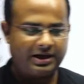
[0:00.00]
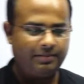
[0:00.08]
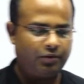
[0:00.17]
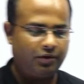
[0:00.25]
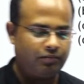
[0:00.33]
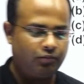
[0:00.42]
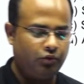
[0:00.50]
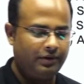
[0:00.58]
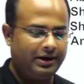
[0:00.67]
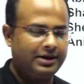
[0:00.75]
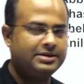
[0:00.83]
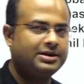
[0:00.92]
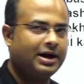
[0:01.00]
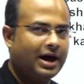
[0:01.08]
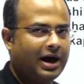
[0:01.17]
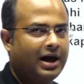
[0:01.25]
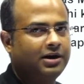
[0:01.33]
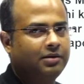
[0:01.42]
type of movie, it is a
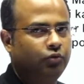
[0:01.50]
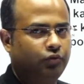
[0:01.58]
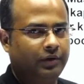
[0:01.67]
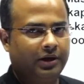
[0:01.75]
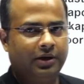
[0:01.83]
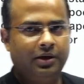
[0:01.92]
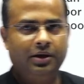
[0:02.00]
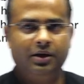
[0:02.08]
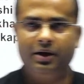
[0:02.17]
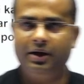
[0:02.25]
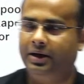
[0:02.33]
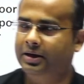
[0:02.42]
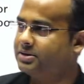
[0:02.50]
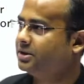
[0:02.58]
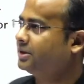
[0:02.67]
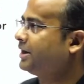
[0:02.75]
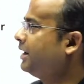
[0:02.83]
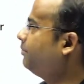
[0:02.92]
art movie. It is a
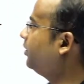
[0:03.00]
type